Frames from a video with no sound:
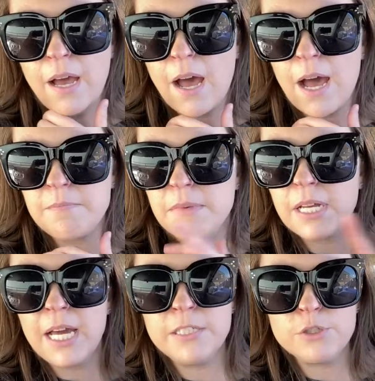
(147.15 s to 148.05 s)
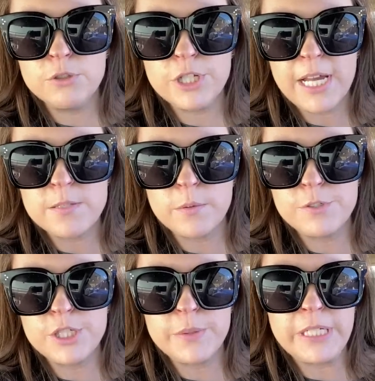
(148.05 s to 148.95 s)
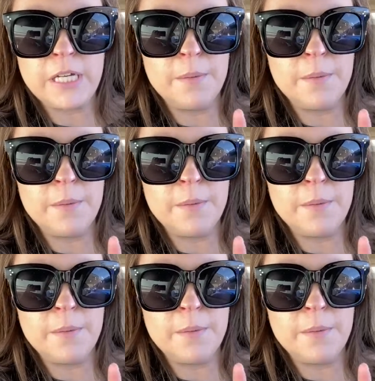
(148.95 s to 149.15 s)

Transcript: Um, kind of told you guys what we're doing.